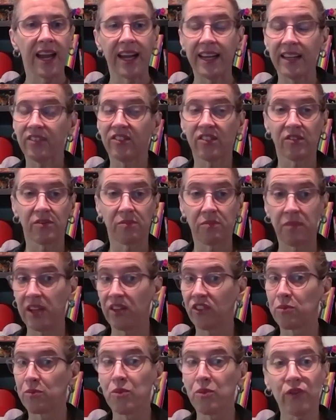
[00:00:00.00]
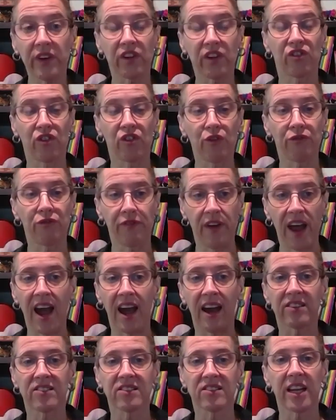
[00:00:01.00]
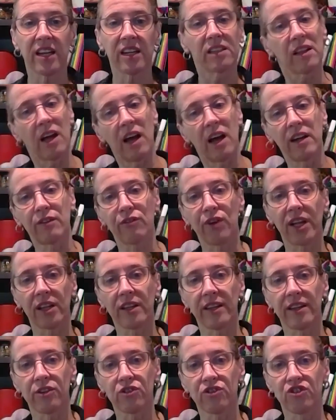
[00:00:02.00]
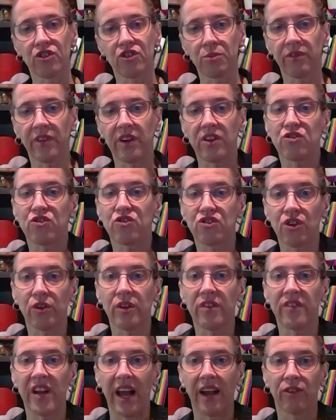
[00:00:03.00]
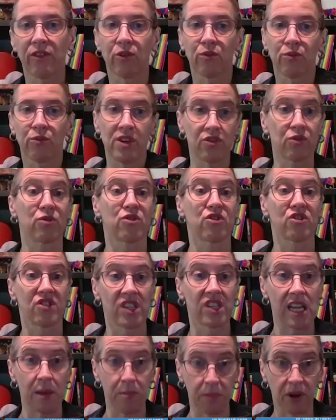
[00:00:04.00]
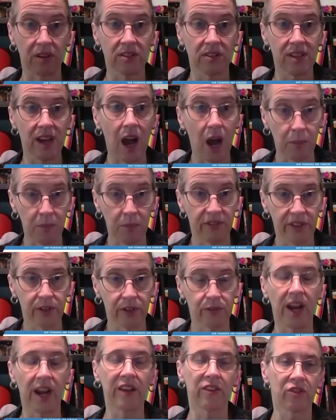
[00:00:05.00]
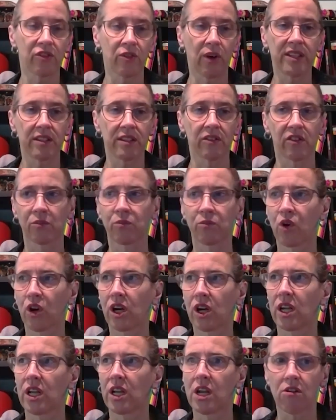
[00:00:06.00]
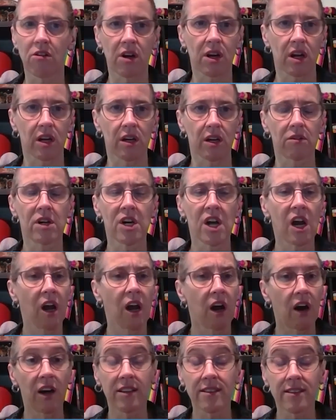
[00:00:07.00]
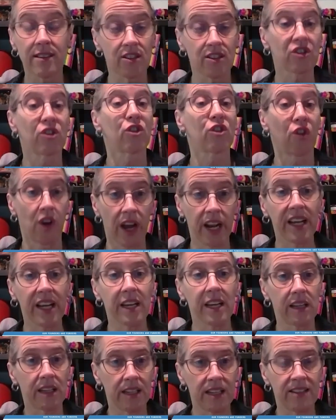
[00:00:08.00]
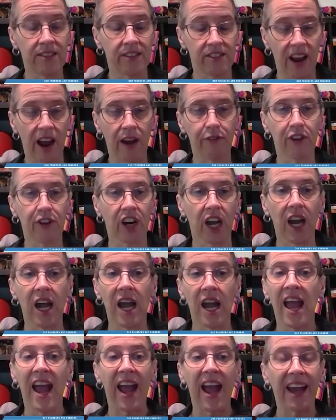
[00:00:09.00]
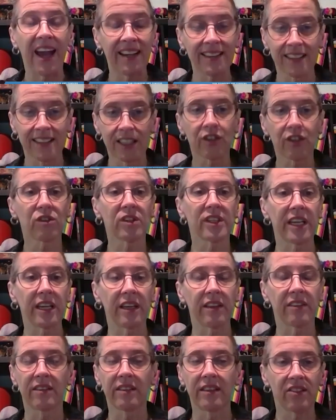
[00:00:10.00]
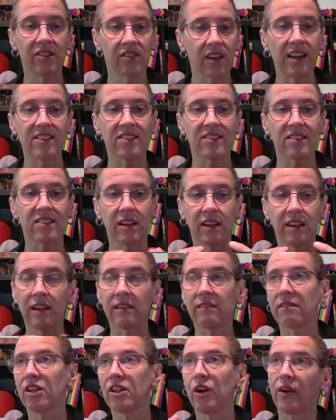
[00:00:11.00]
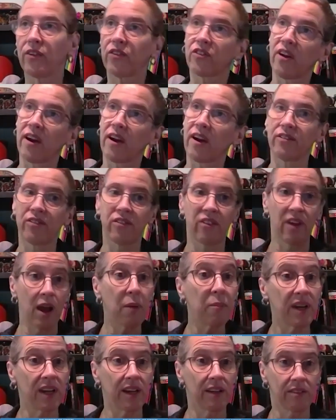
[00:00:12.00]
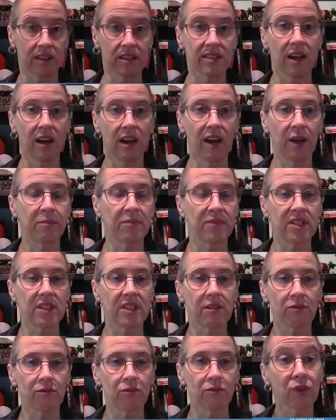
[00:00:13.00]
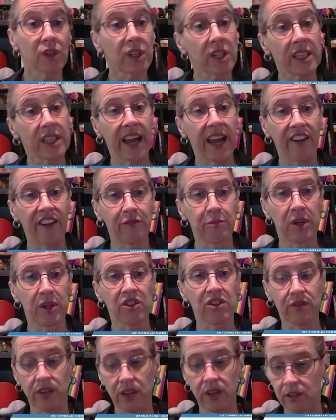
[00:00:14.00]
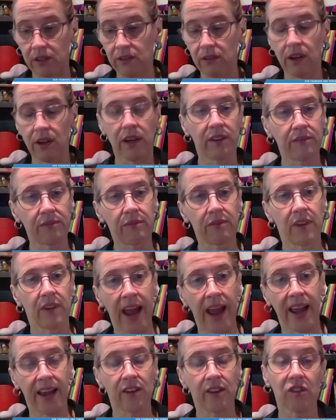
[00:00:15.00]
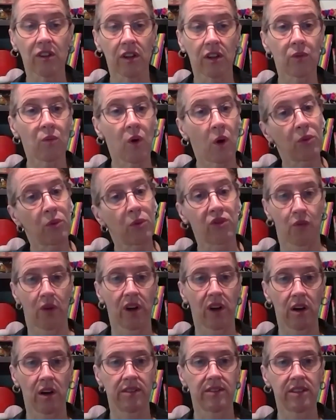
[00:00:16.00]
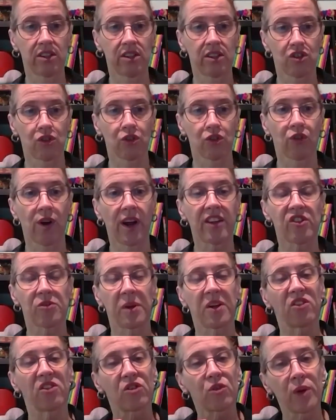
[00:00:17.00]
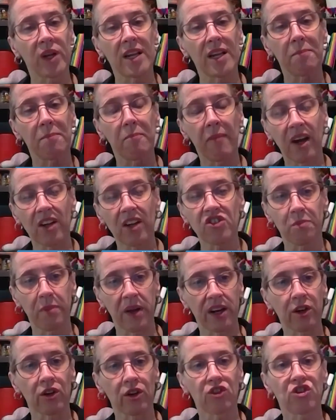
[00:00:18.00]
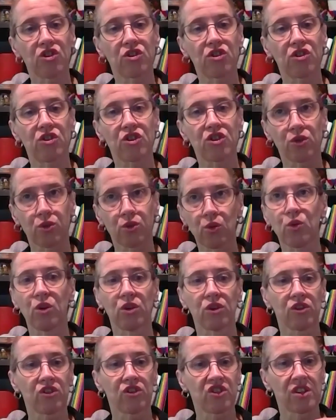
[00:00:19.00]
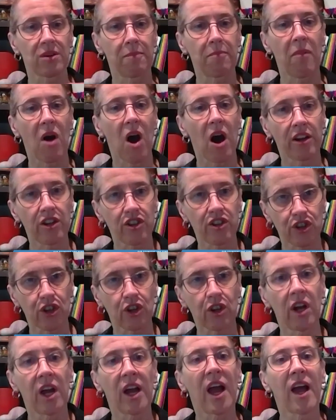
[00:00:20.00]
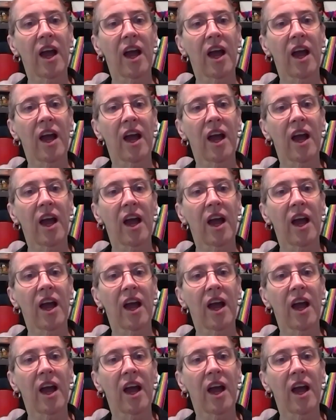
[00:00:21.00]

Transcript: it's it's moving so fast and a lot of regulators and supervisors don't even have the resources to keep on top of it right so i did some work a year ago on digital credit in east africa and literally these guys you know outside of zambia at the time didn't really have much of a, a handle on what was going on in the digital credit space so we need much better tools to monitor